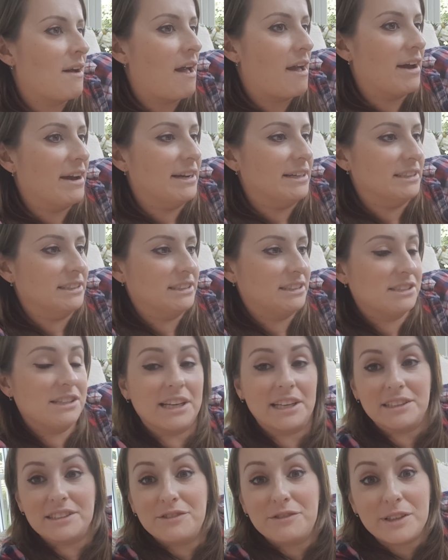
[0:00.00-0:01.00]
And
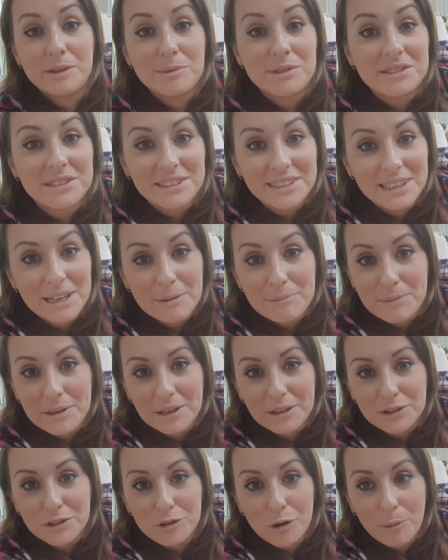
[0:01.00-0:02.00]
then Phoebe's going to lend me
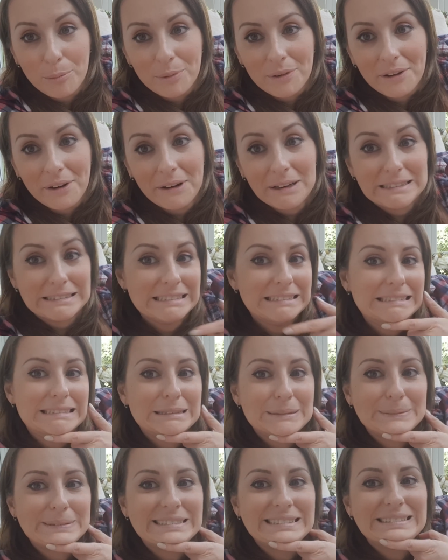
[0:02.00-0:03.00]
her Doppler
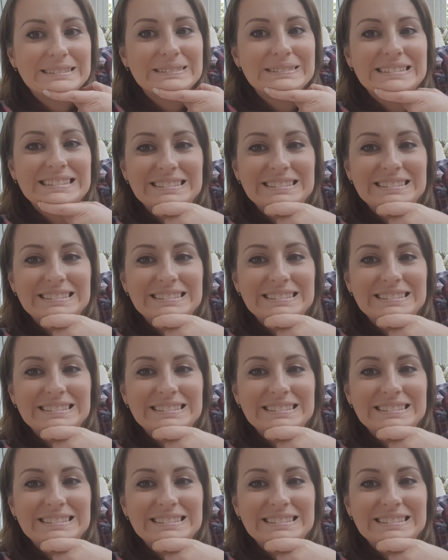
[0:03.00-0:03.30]
as well,